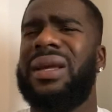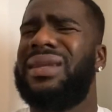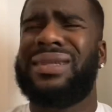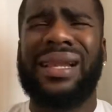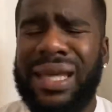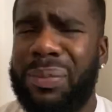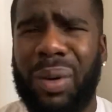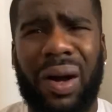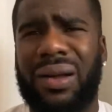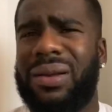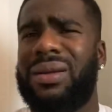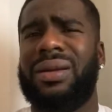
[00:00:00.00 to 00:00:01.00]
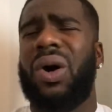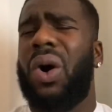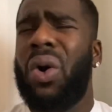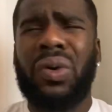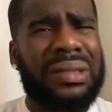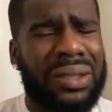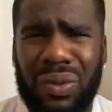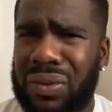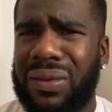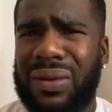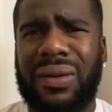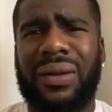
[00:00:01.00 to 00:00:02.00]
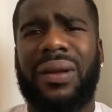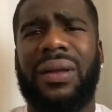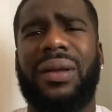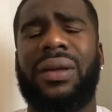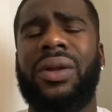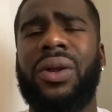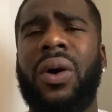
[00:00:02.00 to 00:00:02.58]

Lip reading: Saliba, Ozil, you